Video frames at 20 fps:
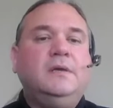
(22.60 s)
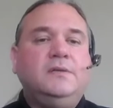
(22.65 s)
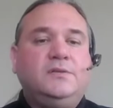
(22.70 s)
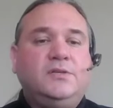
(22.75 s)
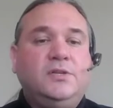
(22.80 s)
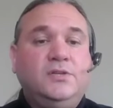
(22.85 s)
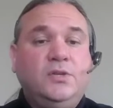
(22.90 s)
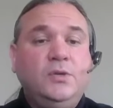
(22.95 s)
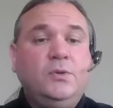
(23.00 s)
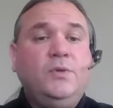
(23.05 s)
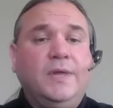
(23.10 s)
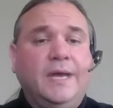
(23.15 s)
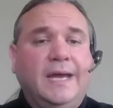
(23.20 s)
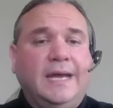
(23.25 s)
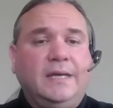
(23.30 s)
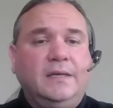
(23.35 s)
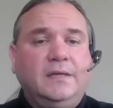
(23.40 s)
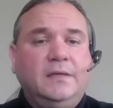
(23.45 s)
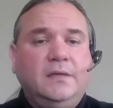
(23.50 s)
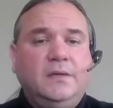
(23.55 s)
To do
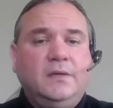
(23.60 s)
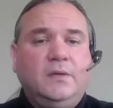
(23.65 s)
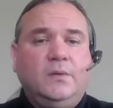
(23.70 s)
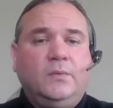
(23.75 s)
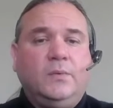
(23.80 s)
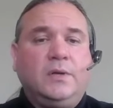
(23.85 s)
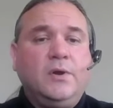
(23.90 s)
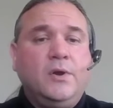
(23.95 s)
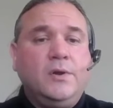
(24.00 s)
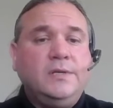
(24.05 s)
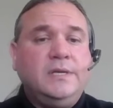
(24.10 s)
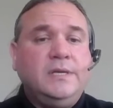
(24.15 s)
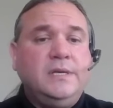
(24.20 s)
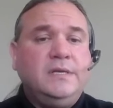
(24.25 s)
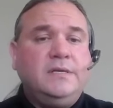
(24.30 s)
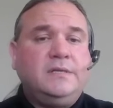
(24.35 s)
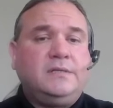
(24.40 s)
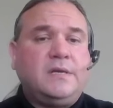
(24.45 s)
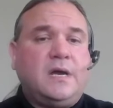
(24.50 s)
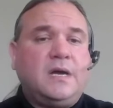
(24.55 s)
that, we're going to need
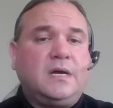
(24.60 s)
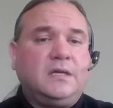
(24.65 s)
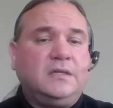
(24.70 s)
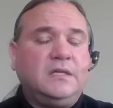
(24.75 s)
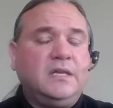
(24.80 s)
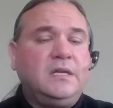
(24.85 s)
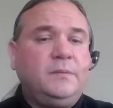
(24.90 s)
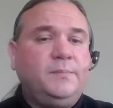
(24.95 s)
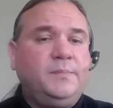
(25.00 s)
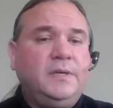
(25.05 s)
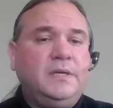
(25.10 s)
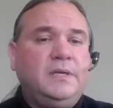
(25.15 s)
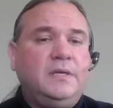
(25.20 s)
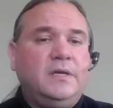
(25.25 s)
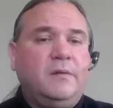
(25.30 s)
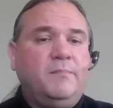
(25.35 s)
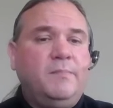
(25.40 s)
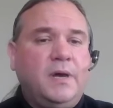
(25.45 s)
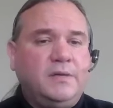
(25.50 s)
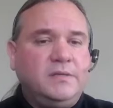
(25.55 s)
to talk a little bit
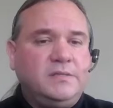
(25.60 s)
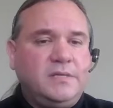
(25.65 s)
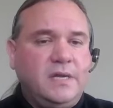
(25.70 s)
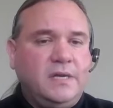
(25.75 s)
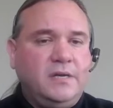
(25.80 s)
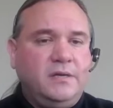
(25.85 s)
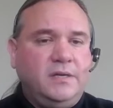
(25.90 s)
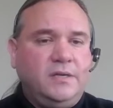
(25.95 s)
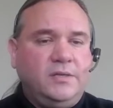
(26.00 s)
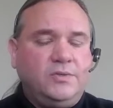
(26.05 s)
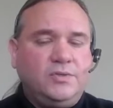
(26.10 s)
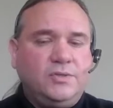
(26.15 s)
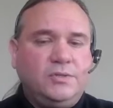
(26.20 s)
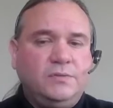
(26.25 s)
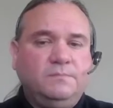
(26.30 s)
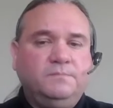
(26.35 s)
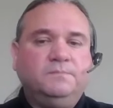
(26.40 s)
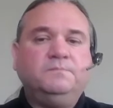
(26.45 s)
about its heritage.